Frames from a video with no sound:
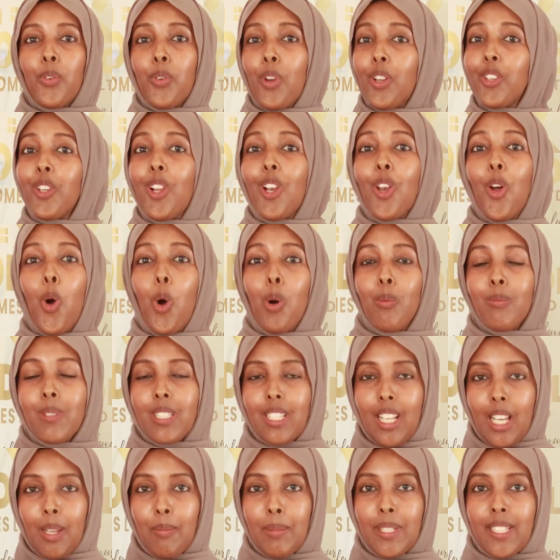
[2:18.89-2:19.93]
Rodol
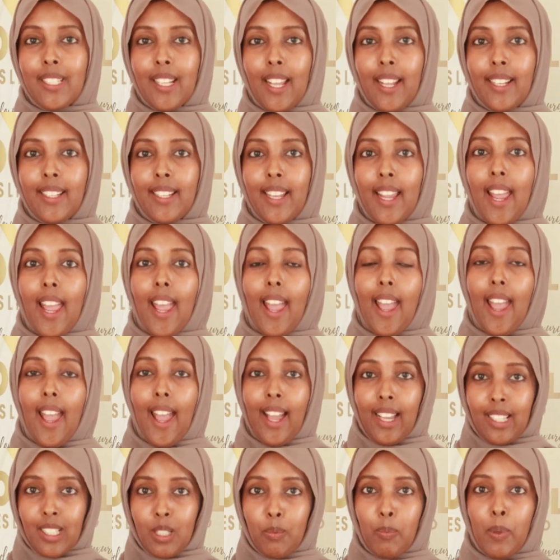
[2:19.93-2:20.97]
Homes Ltd.
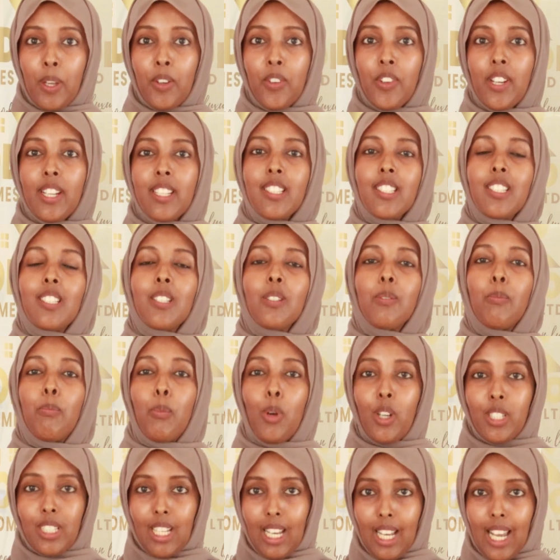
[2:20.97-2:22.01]
Experience
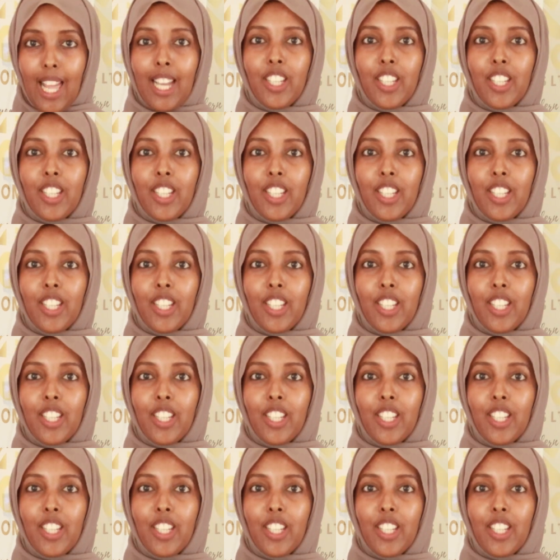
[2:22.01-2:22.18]
modern